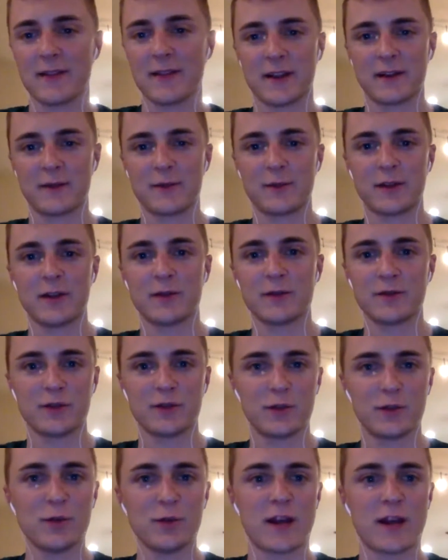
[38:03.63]
Like we don't
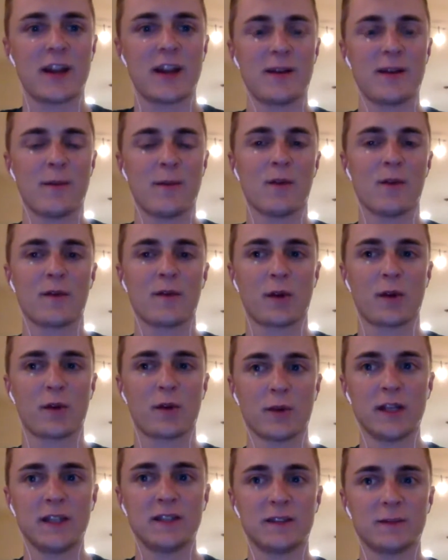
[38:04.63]
do that anymore for
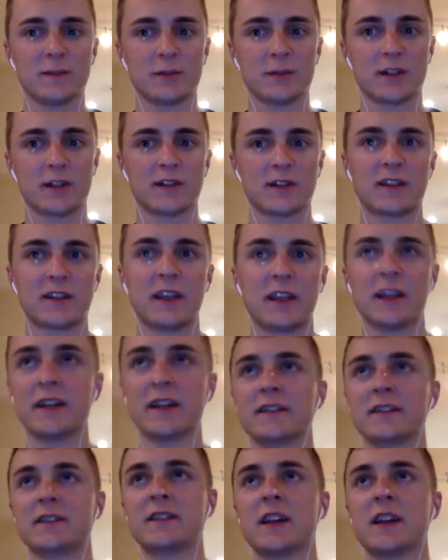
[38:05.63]
a reason, because
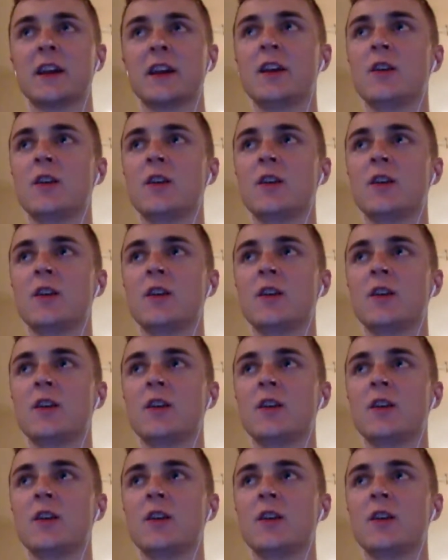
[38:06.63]
kids